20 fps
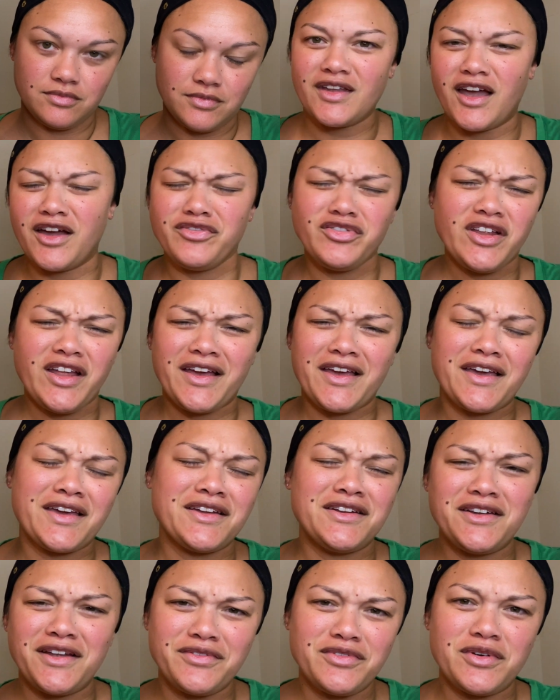I feel like I
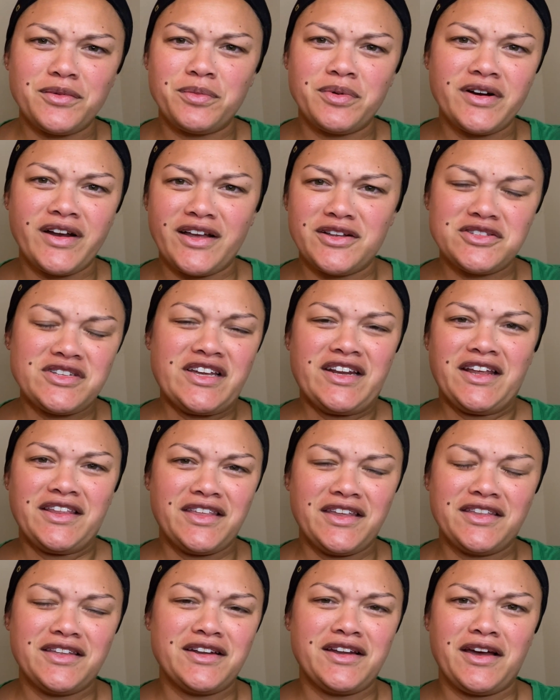can never pronounce
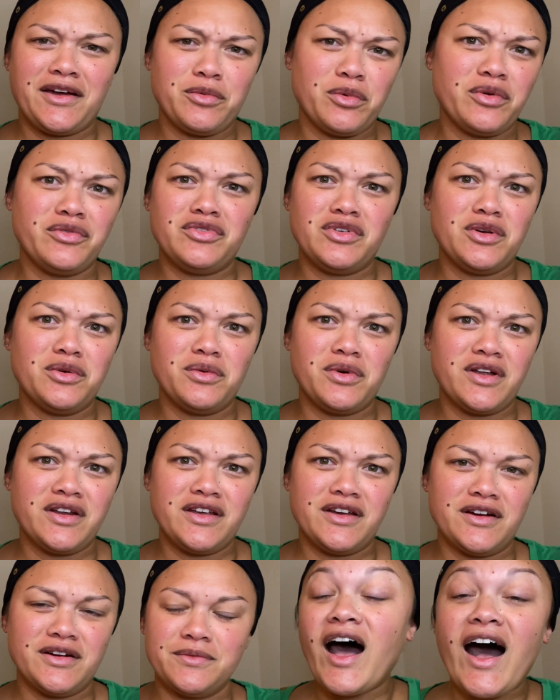anything that I review on
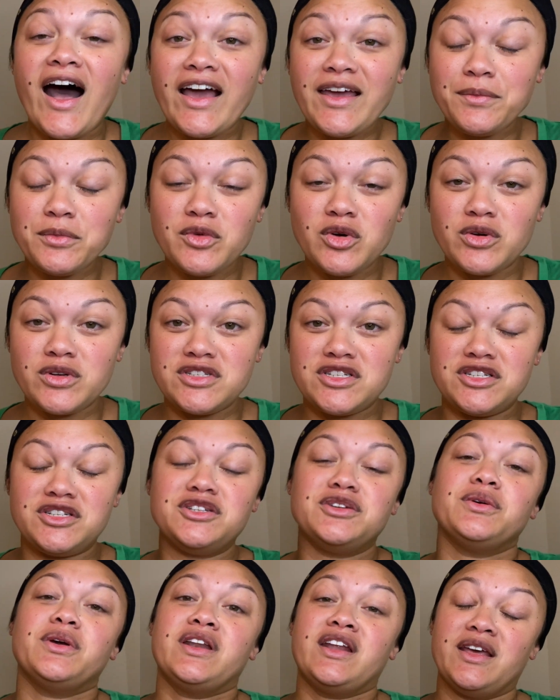here. I am going to
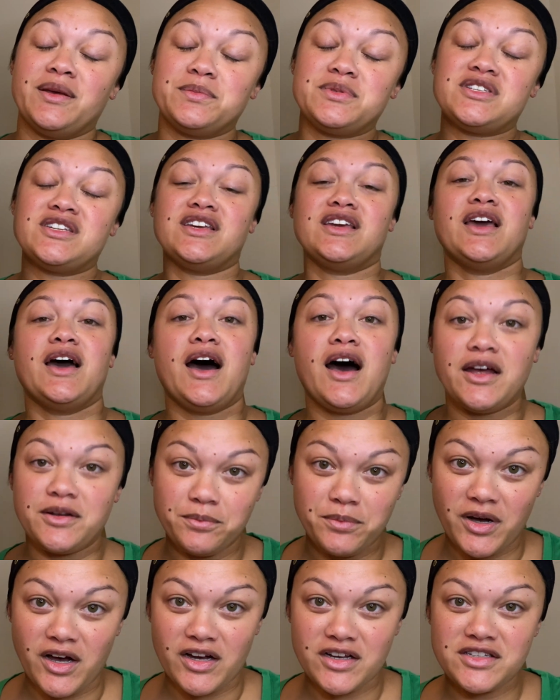do an IPSY
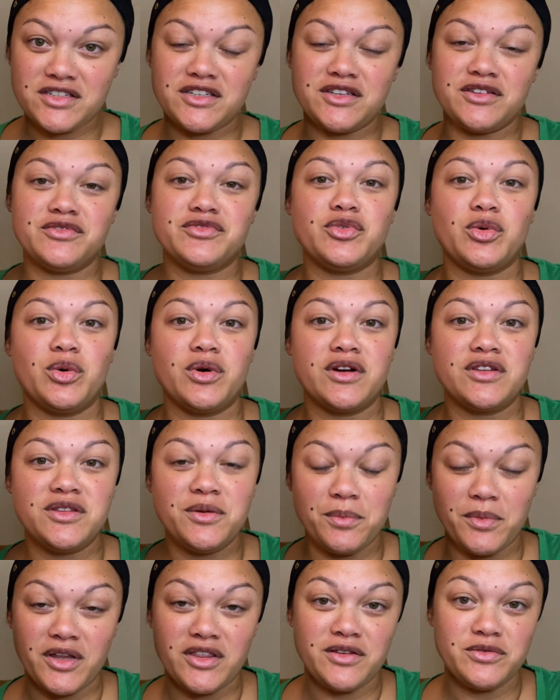unboxing for the
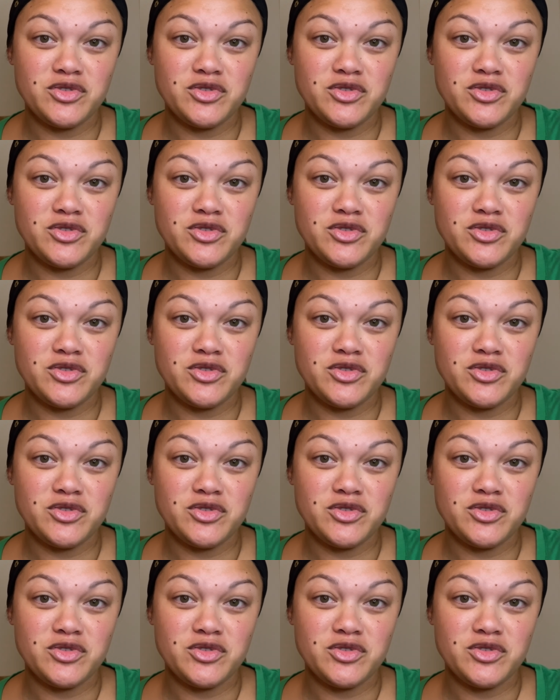month of